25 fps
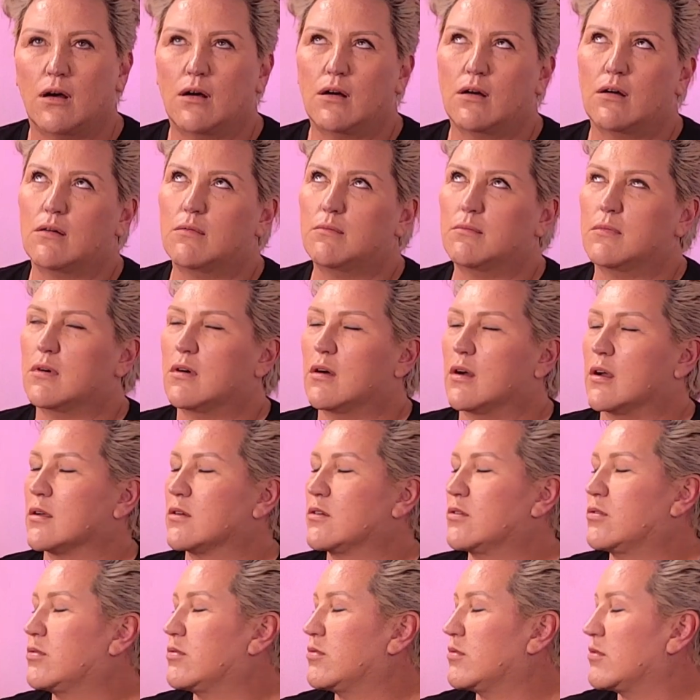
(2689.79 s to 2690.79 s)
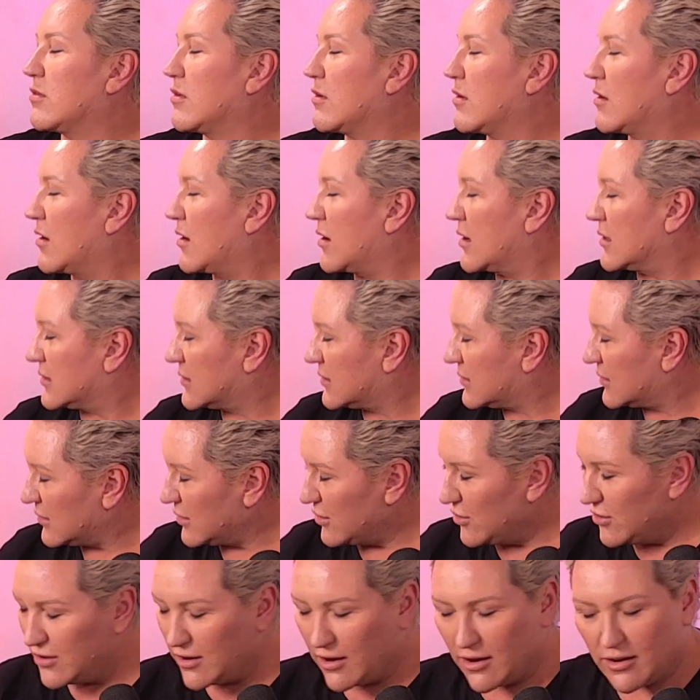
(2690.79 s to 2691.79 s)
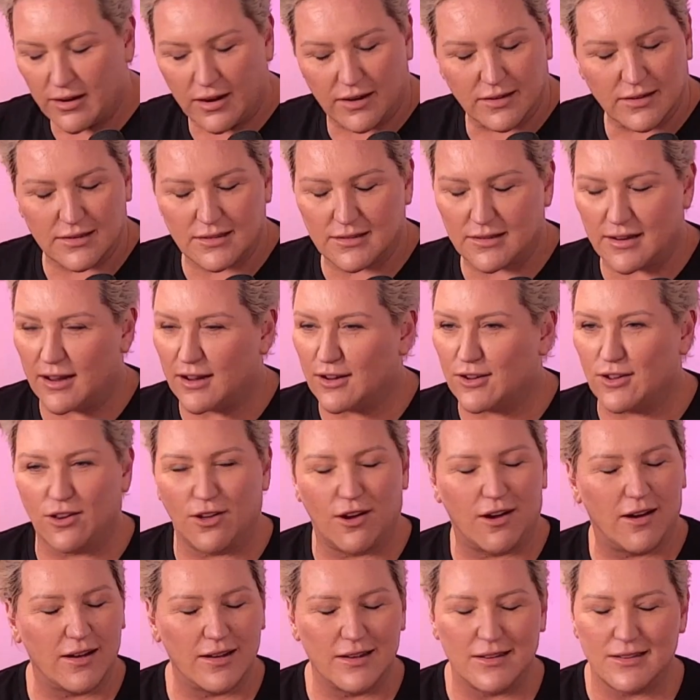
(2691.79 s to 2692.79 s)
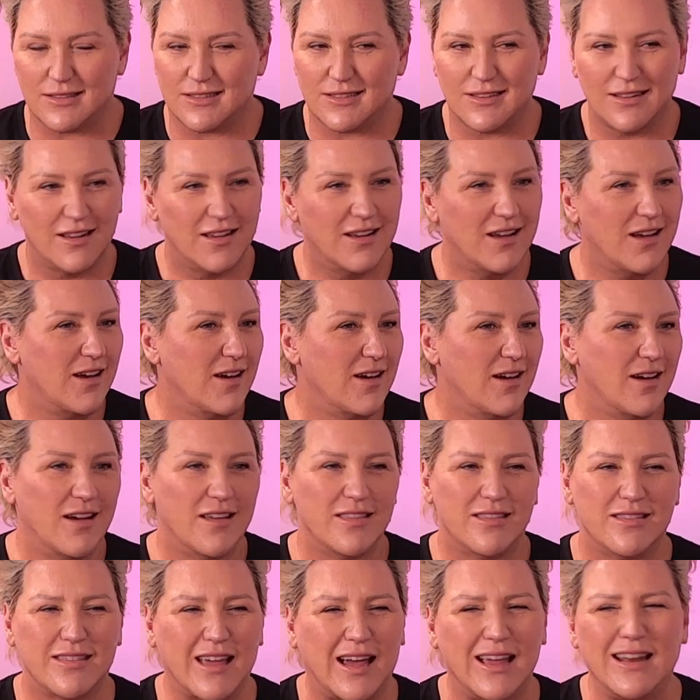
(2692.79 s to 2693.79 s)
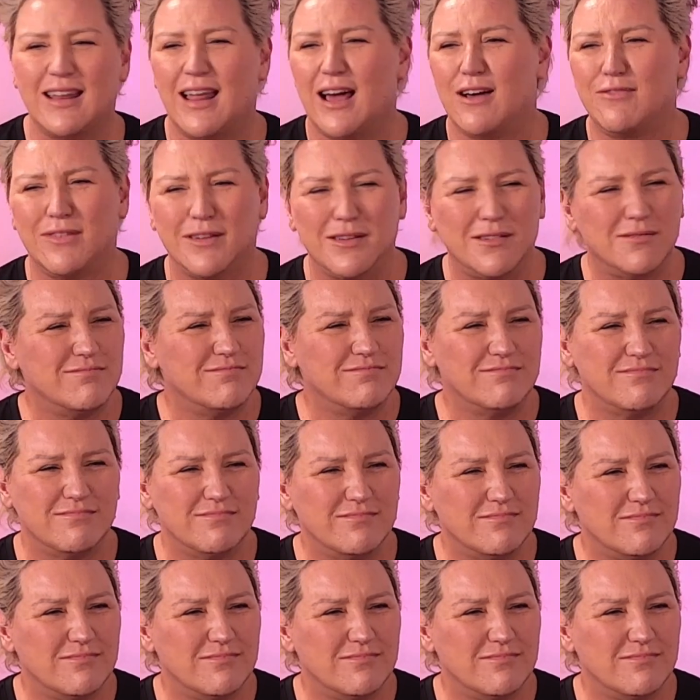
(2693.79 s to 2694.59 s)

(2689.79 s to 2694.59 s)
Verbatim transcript: Oh my Christ. You don't understand clients. They love it.